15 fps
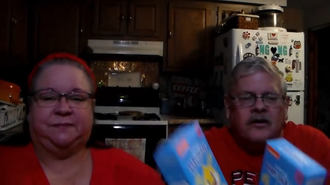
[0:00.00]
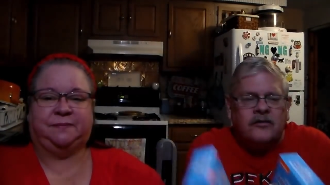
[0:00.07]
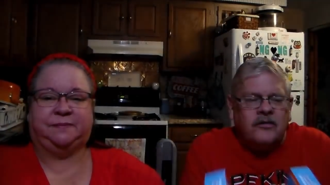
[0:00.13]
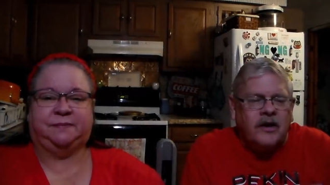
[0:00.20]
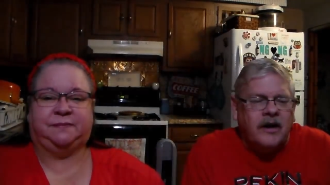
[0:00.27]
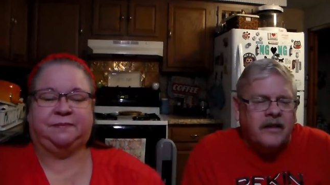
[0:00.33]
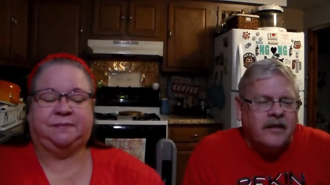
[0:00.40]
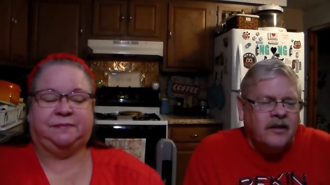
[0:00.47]
Speaker 1: going to
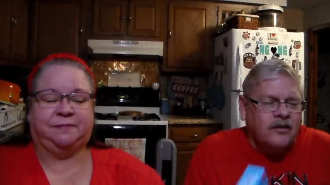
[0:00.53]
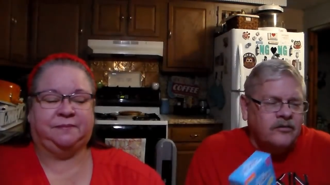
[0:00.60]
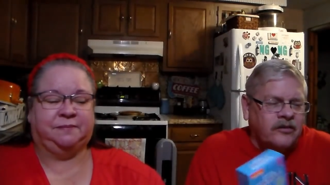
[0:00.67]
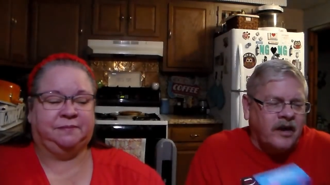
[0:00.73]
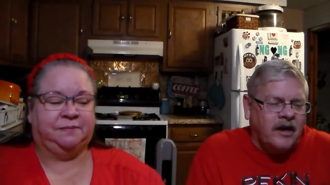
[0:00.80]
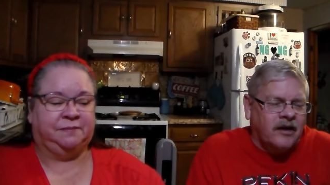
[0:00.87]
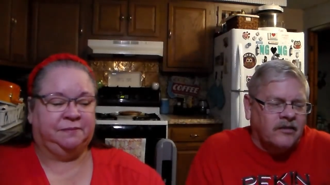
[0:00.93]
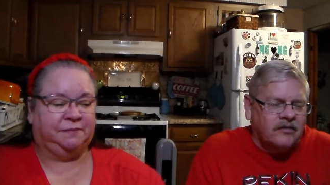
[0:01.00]
try
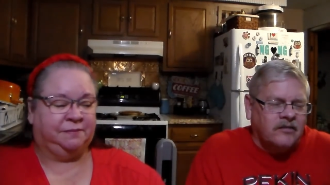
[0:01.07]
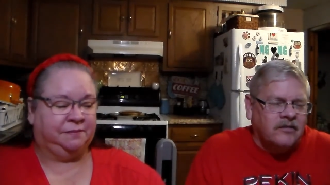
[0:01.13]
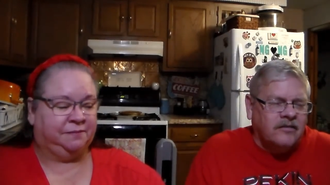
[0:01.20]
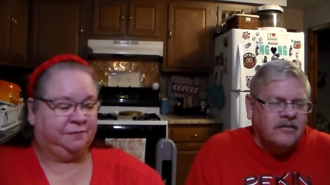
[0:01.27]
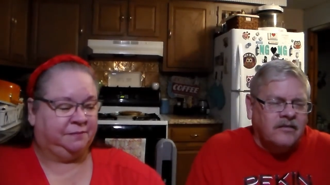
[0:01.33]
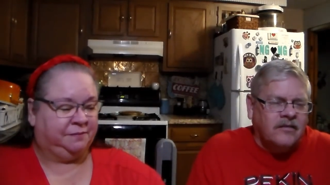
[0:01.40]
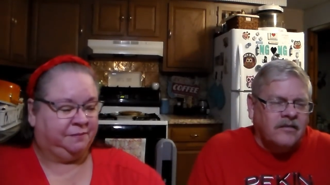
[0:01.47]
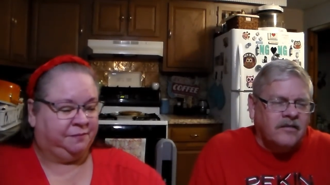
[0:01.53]
those out.
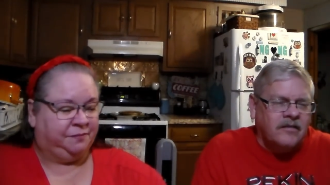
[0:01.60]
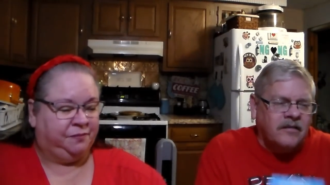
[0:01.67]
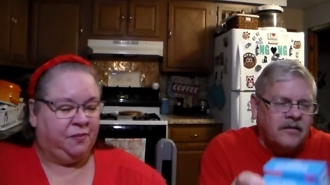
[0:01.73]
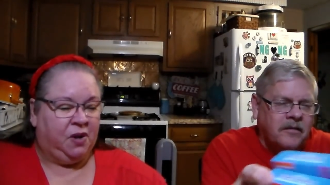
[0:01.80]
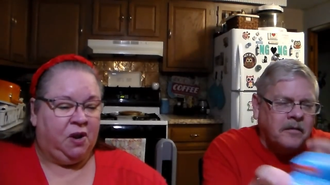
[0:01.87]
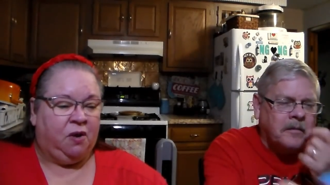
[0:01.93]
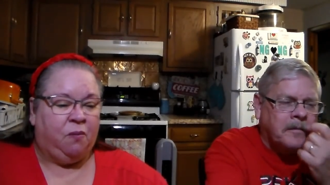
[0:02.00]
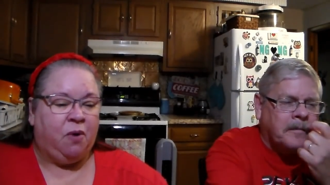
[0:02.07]

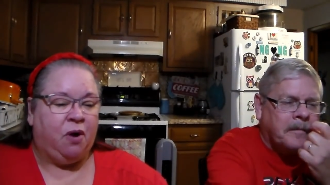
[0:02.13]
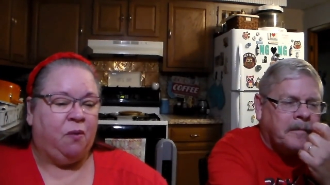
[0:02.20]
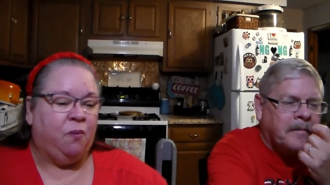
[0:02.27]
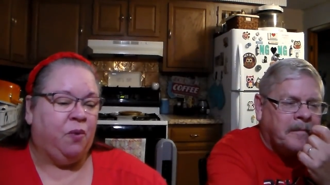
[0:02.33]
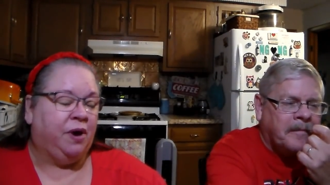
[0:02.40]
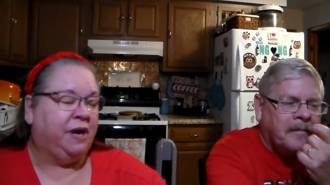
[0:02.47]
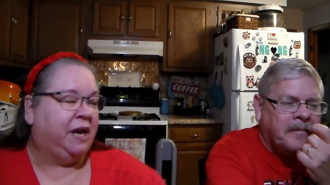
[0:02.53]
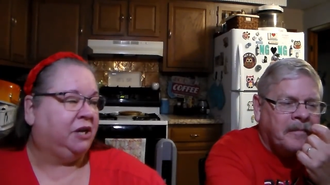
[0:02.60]
Speaker 2: Well,
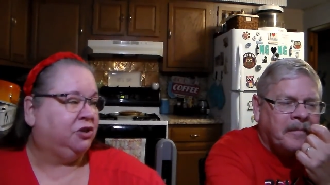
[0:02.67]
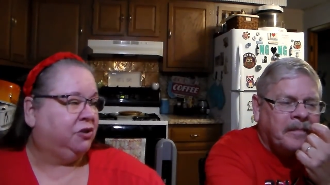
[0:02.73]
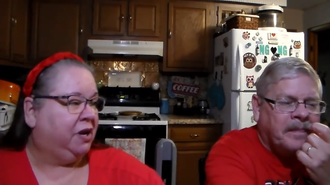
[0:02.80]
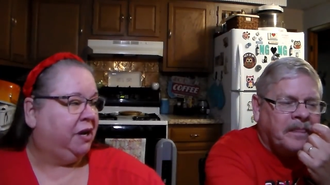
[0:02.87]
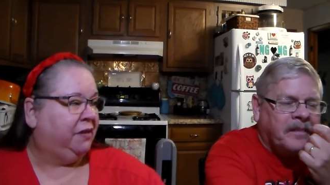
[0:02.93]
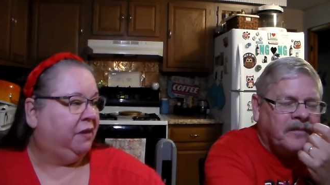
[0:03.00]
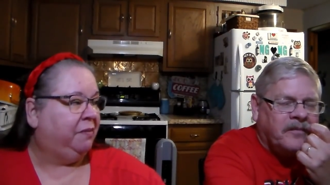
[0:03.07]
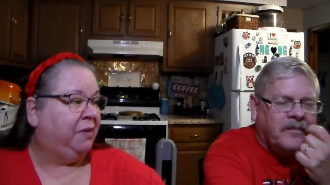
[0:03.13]
we're not
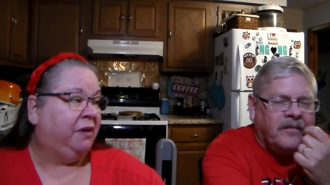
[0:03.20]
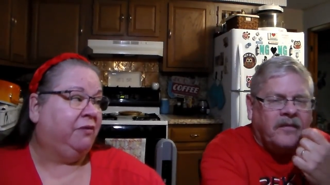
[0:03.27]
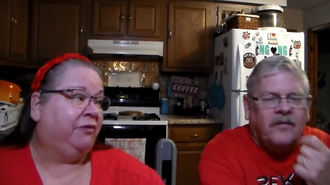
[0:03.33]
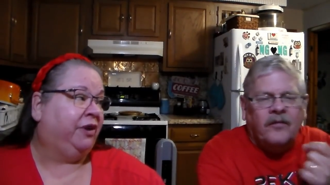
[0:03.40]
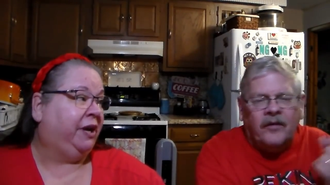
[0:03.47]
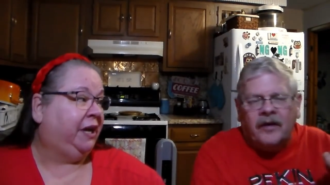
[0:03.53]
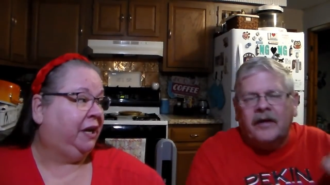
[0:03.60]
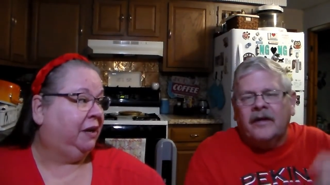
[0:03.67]
trying them. They're
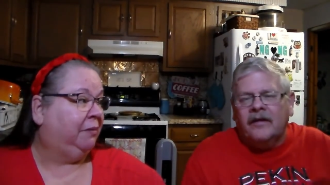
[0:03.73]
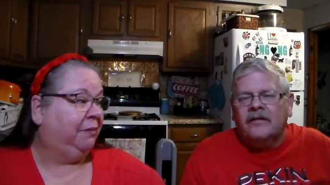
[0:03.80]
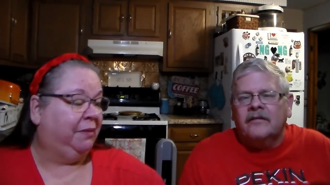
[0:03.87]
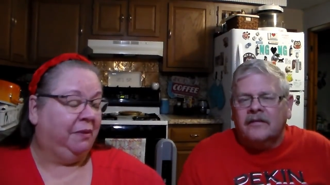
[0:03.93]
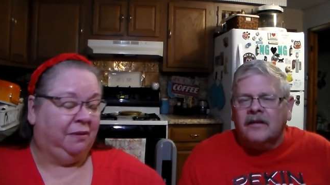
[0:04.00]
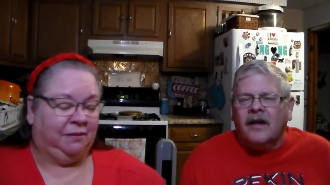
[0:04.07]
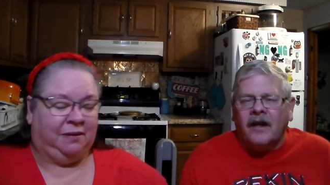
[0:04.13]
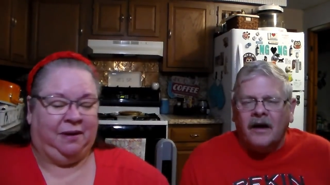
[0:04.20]
for
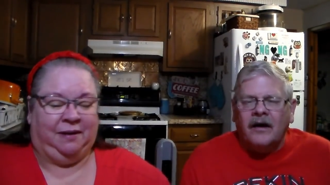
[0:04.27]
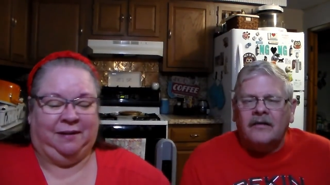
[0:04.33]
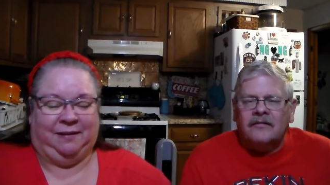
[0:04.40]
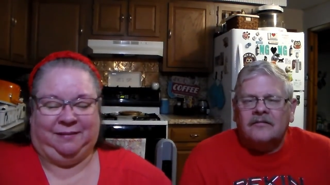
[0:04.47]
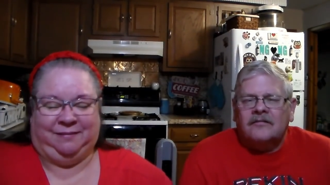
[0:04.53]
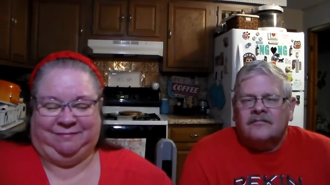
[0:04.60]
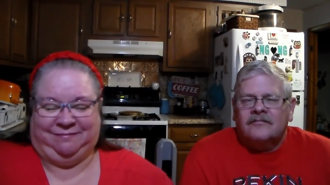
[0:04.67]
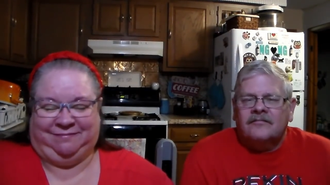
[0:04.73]
Speaker 1: him. You
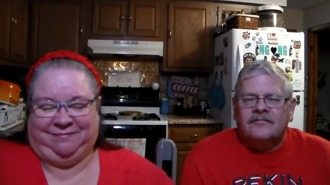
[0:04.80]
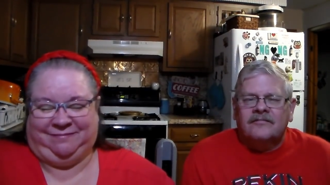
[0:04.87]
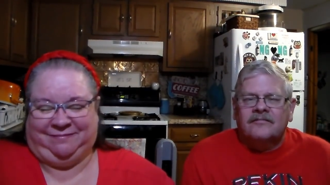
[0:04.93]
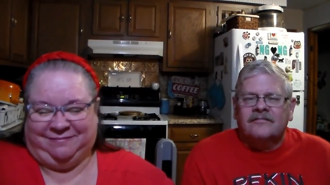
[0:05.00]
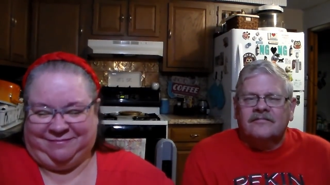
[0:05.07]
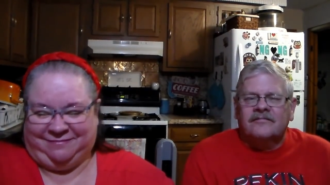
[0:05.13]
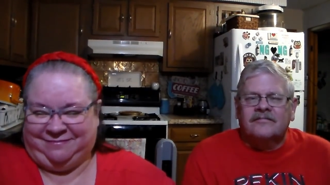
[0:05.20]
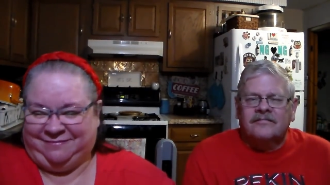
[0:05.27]
know.
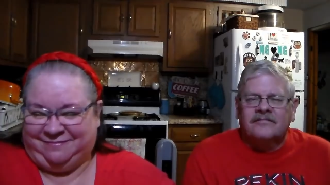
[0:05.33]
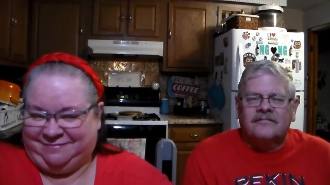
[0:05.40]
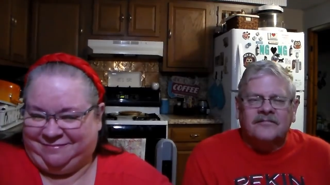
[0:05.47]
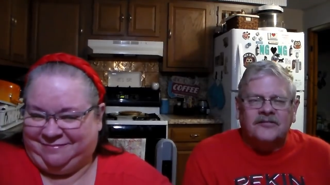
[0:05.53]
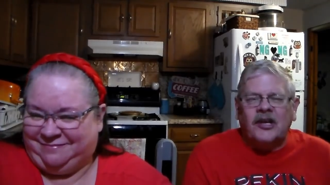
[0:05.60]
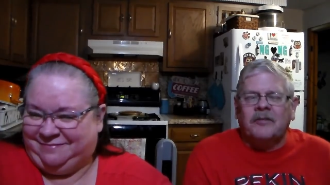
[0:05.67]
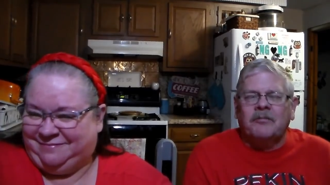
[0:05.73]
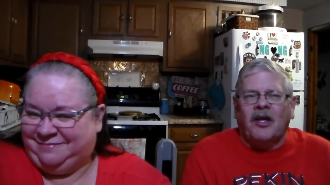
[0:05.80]

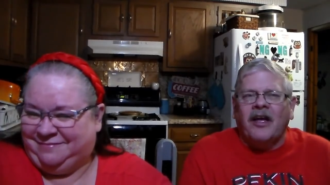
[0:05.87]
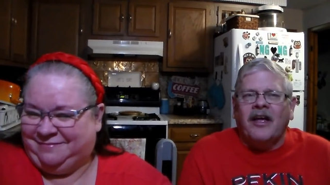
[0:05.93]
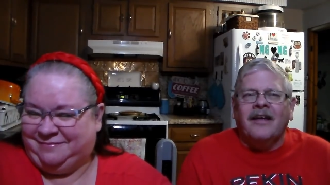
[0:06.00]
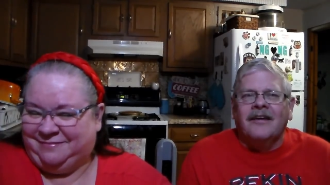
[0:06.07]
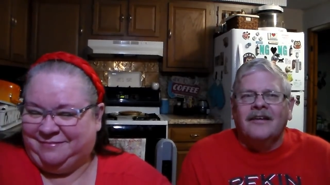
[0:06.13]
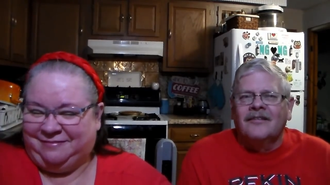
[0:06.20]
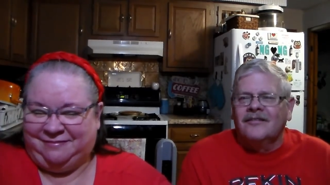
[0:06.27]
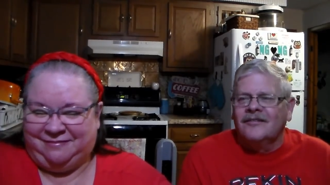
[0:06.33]
Same
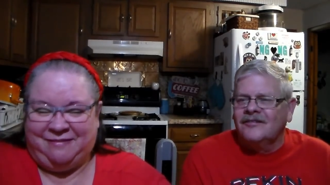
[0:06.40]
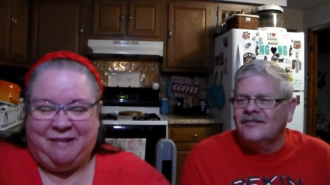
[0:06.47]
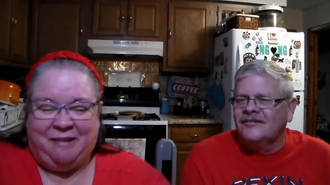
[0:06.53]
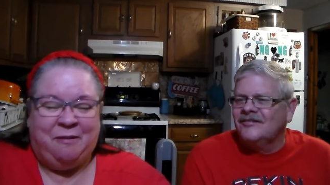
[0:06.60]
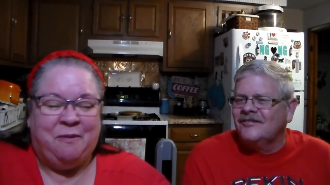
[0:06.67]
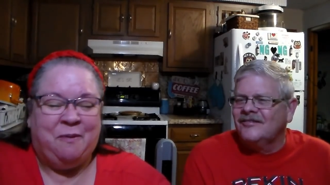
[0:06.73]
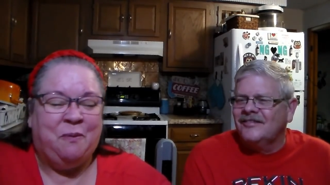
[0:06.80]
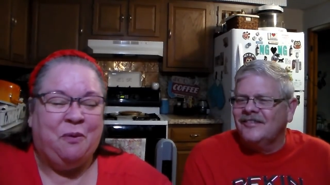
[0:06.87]
thing.
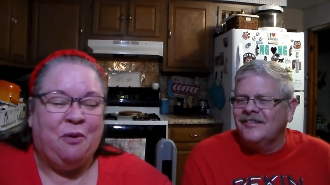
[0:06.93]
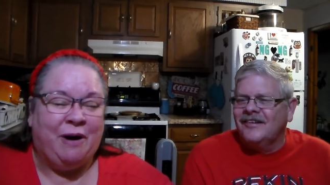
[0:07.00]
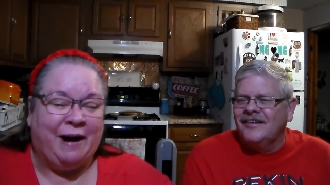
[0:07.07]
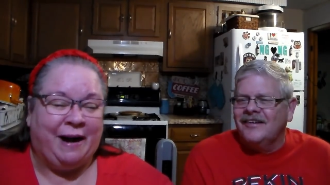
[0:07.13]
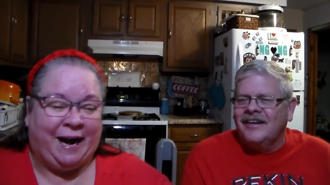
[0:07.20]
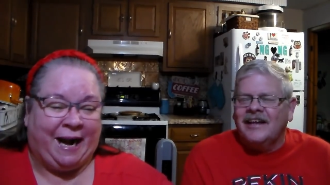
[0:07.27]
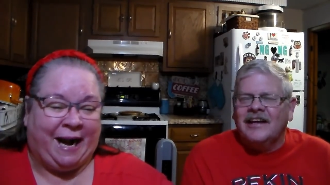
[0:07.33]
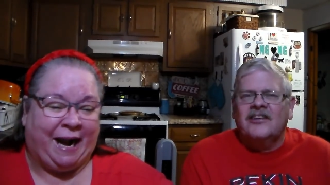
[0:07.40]

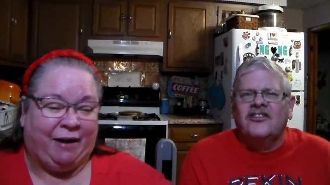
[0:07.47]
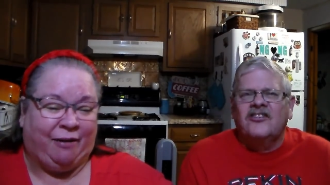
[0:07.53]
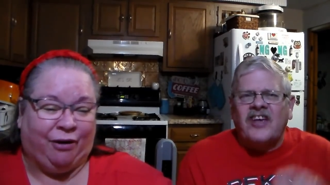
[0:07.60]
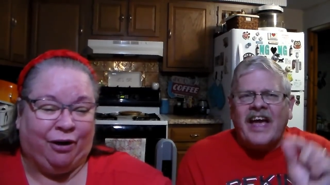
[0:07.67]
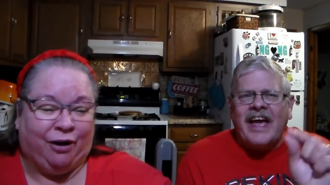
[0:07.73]
Speaker 2: Whatever.